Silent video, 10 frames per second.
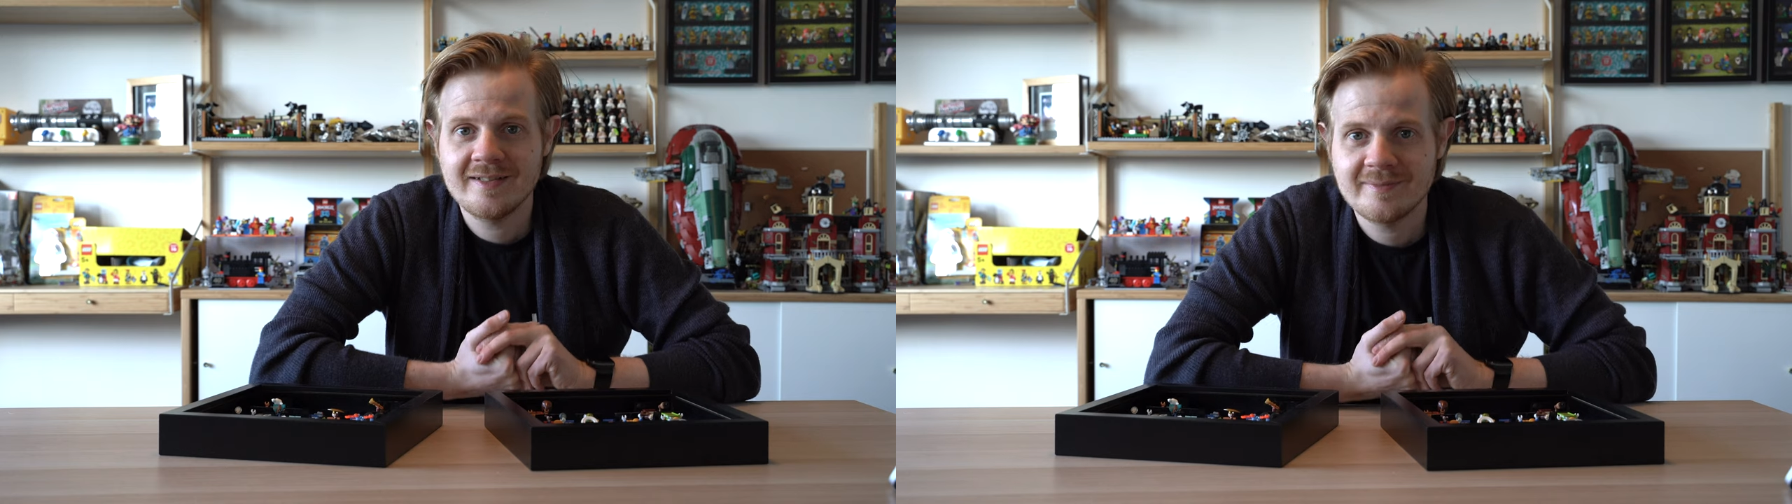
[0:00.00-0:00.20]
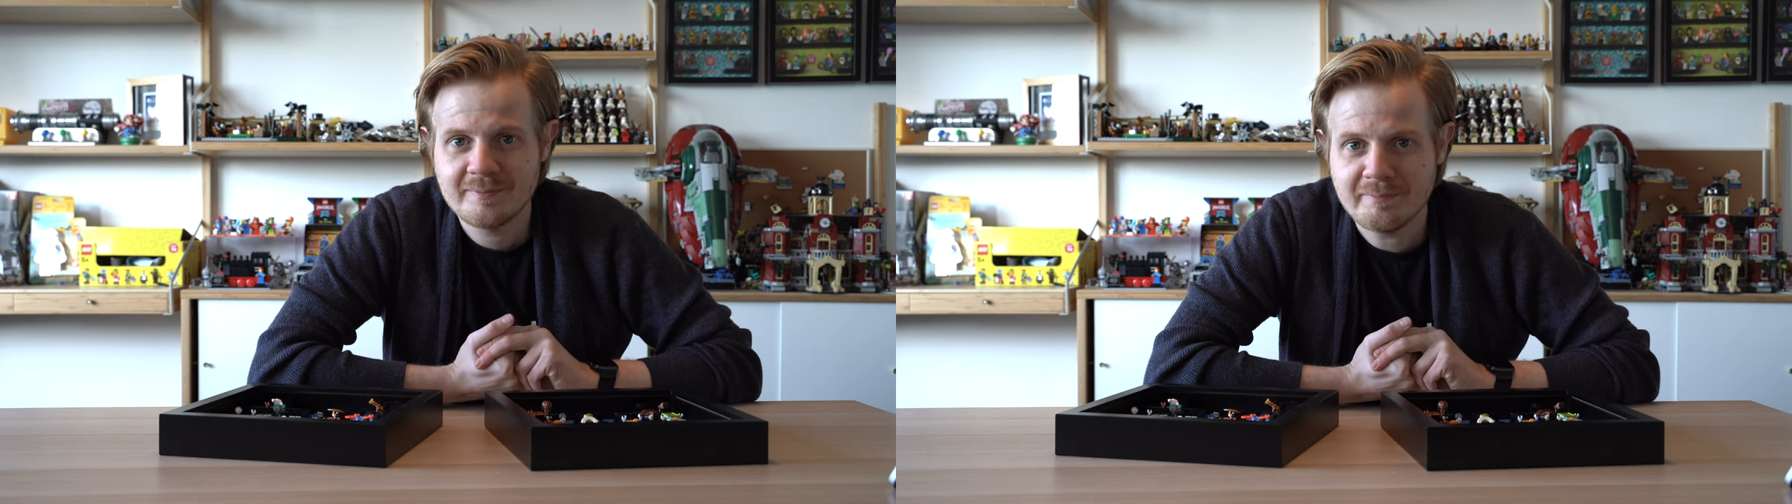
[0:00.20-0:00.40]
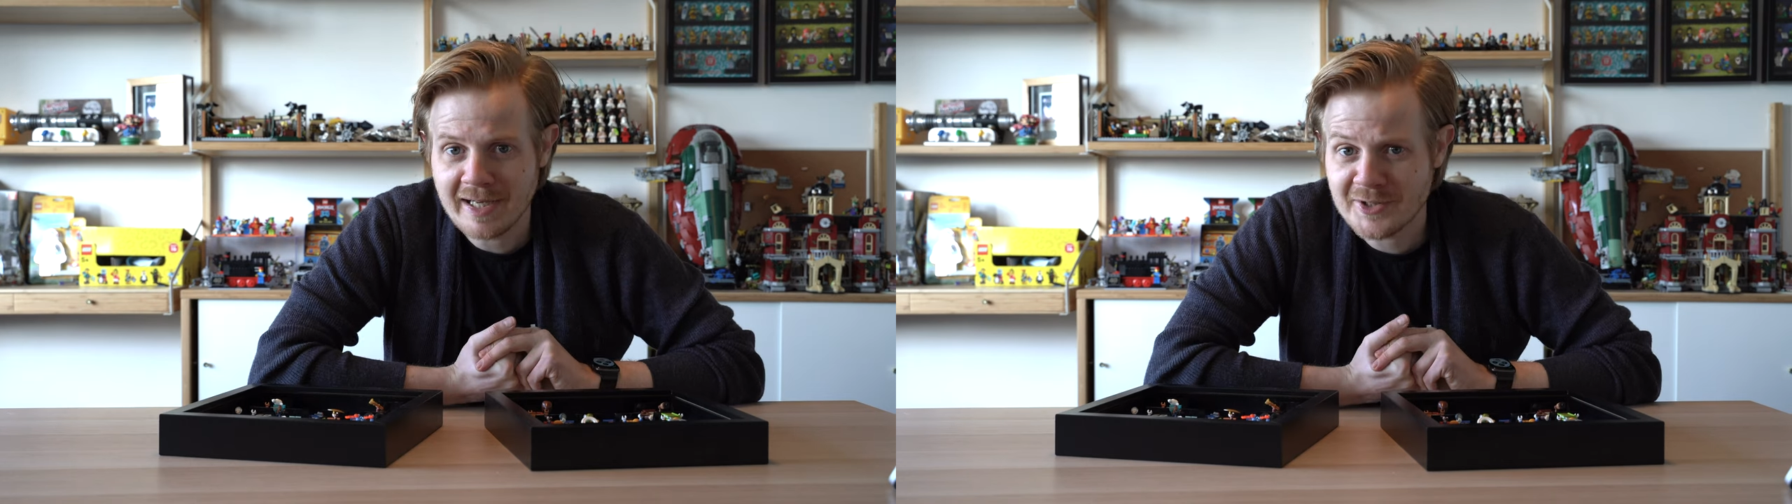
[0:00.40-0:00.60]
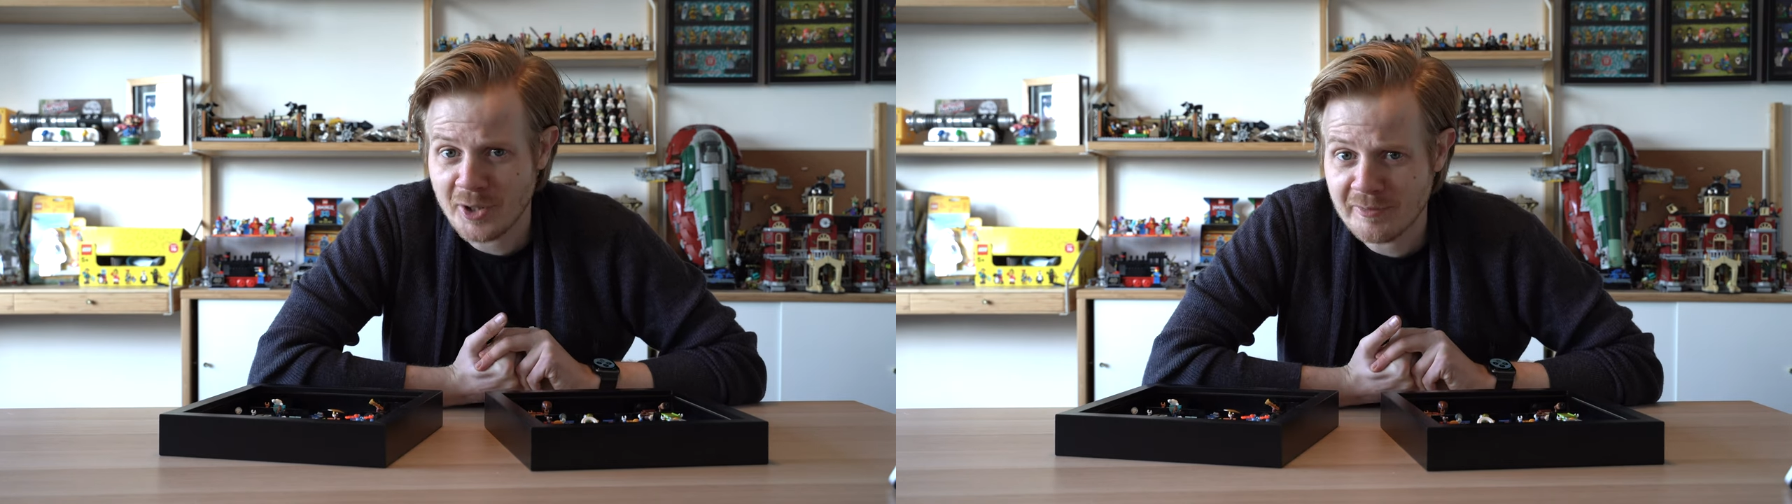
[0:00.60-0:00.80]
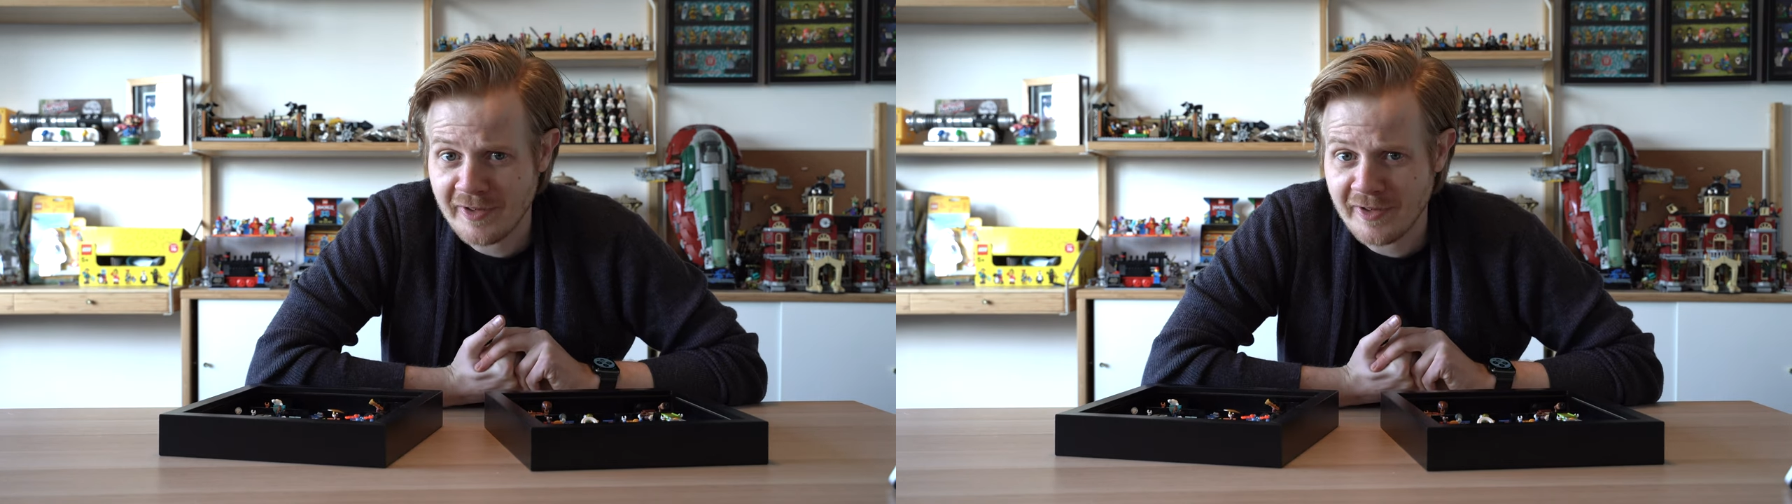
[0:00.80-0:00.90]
it. My top